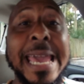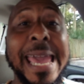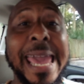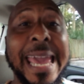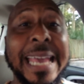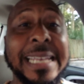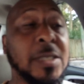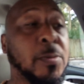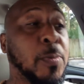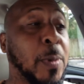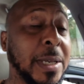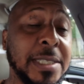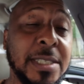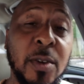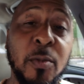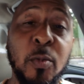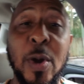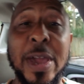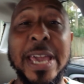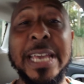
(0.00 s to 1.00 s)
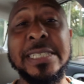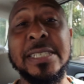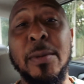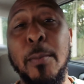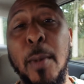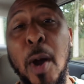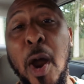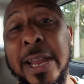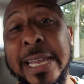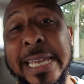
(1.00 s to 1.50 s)
expensive ways of
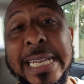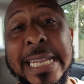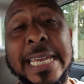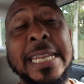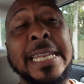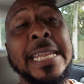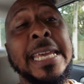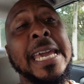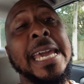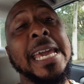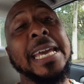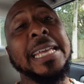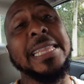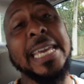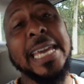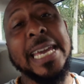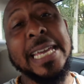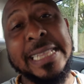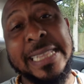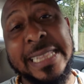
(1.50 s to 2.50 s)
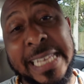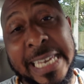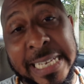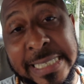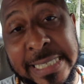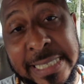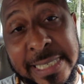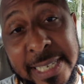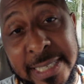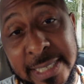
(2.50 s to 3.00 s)
marketing, then
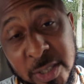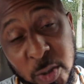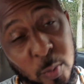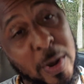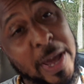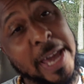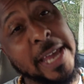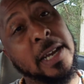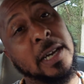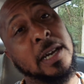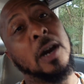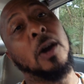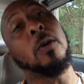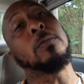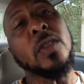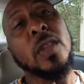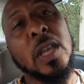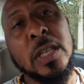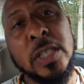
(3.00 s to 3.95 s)
this is the way to go.